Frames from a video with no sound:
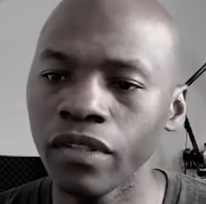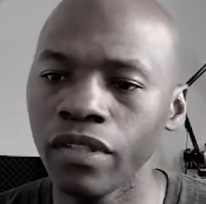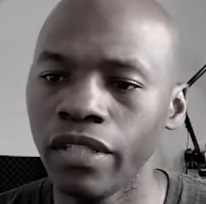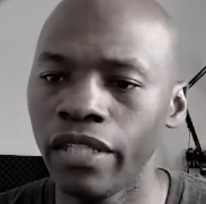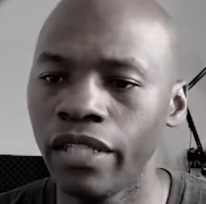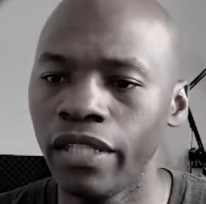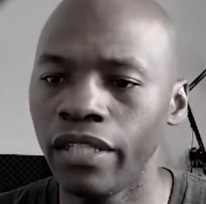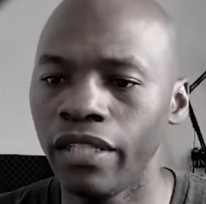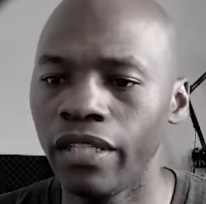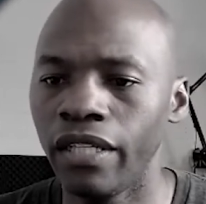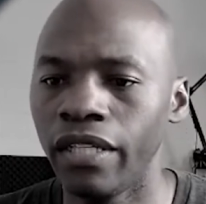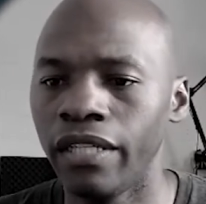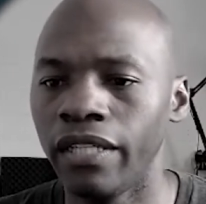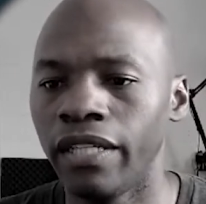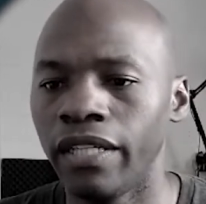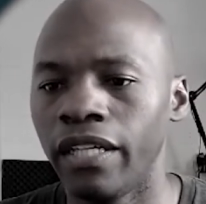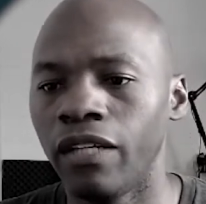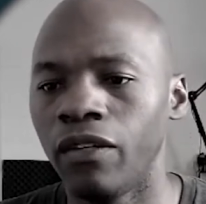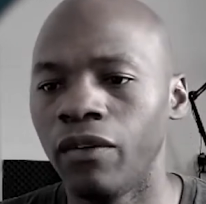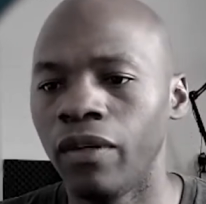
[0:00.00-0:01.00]
And
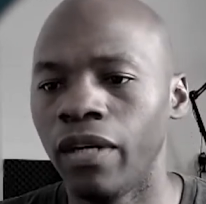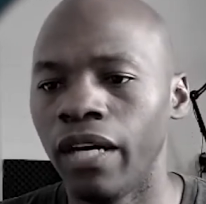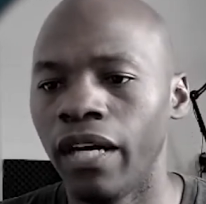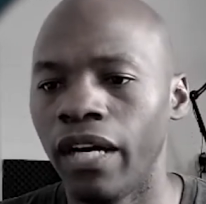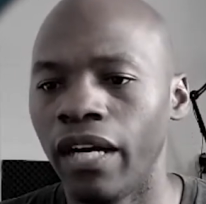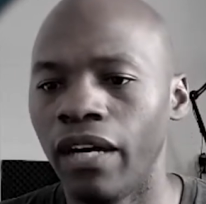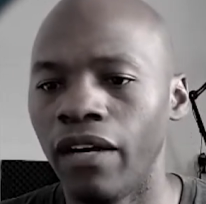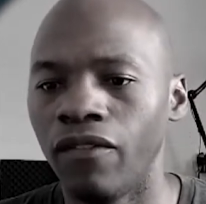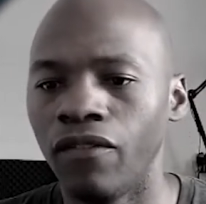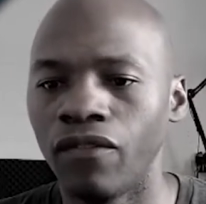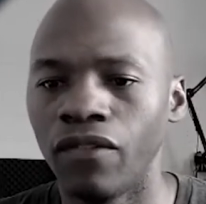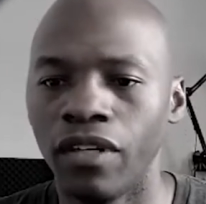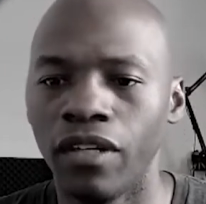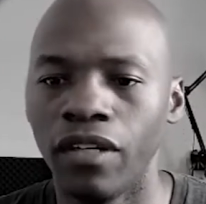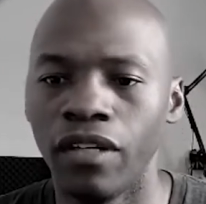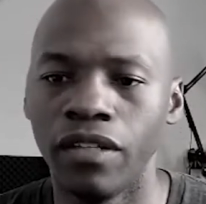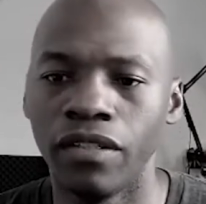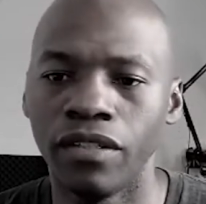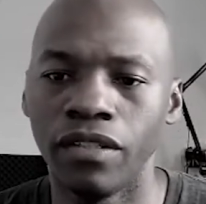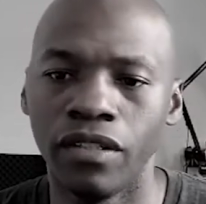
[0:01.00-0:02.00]
now I have
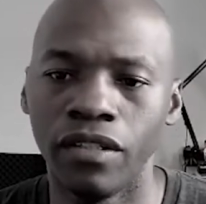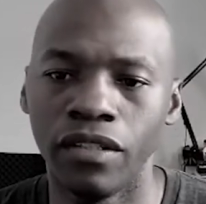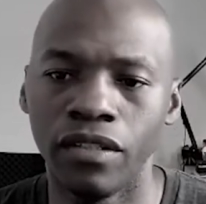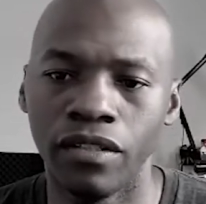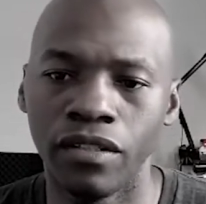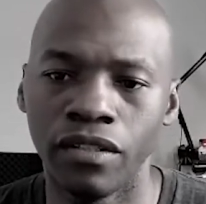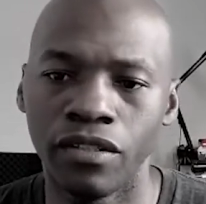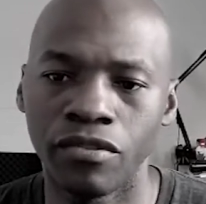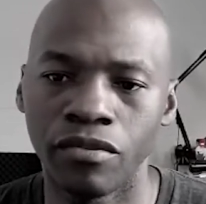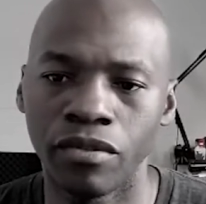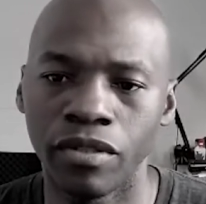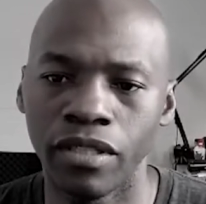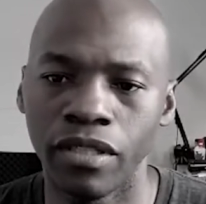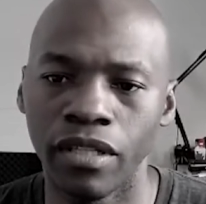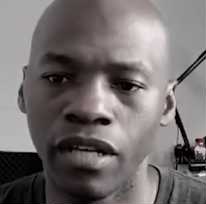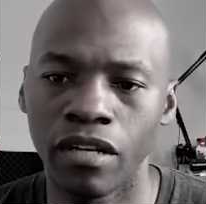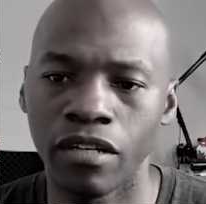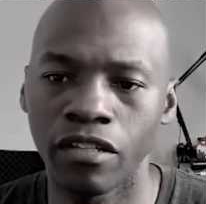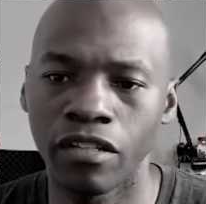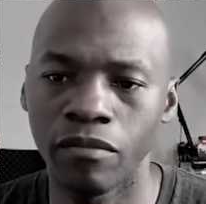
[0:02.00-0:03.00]
the 3
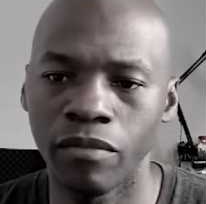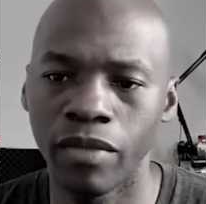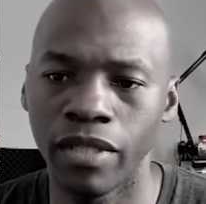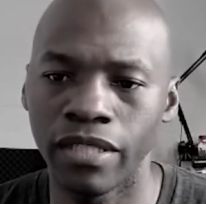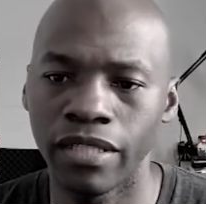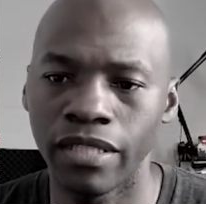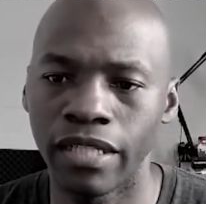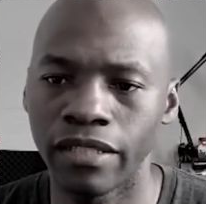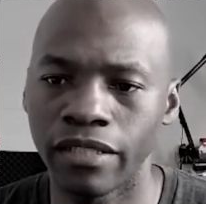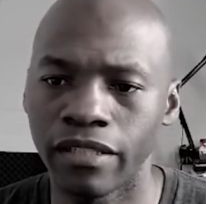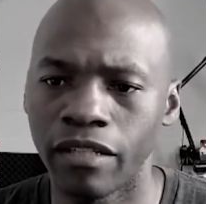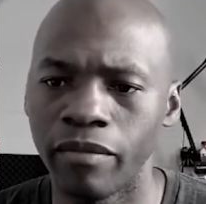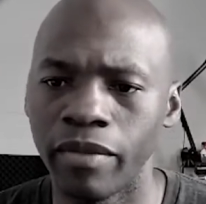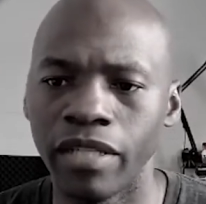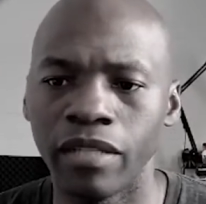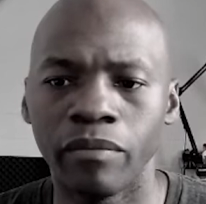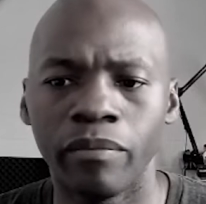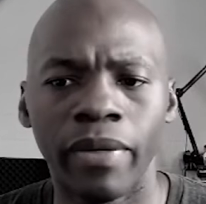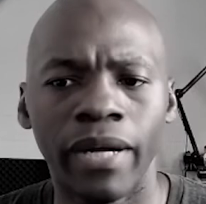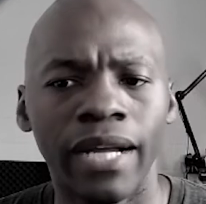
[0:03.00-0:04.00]
arguments that are
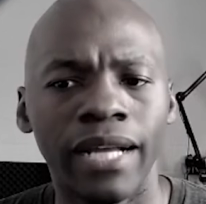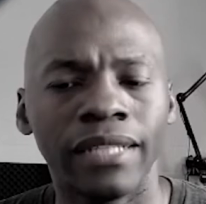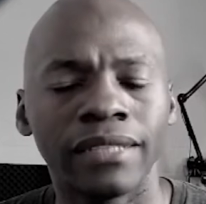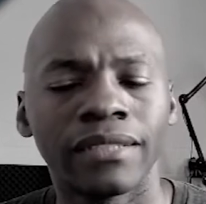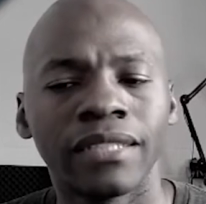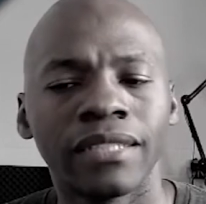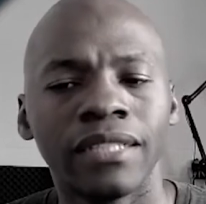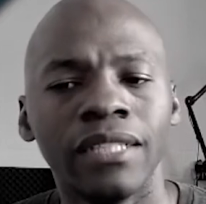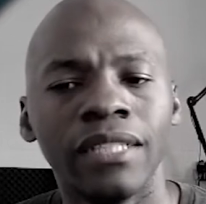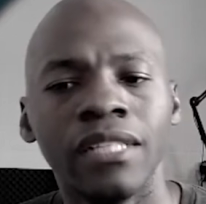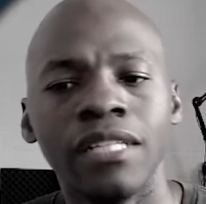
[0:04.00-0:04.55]
being passed.